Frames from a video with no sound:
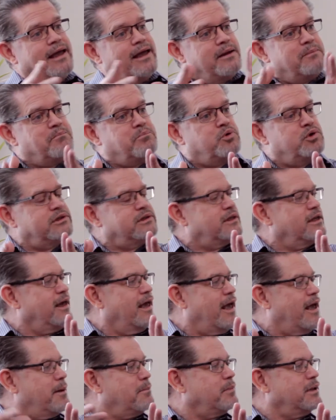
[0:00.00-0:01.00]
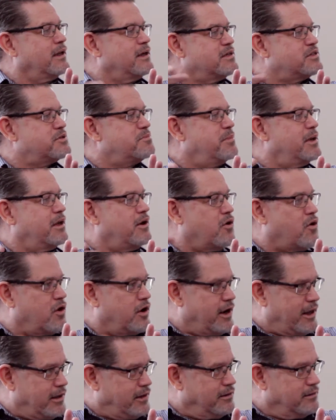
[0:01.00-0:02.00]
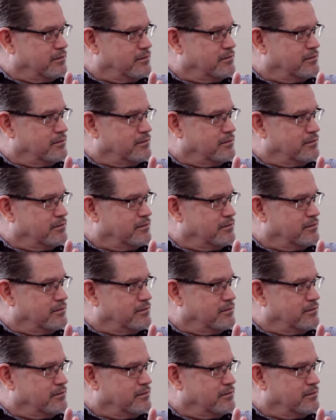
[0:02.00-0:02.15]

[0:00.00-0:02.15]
and put the gambling spin on it.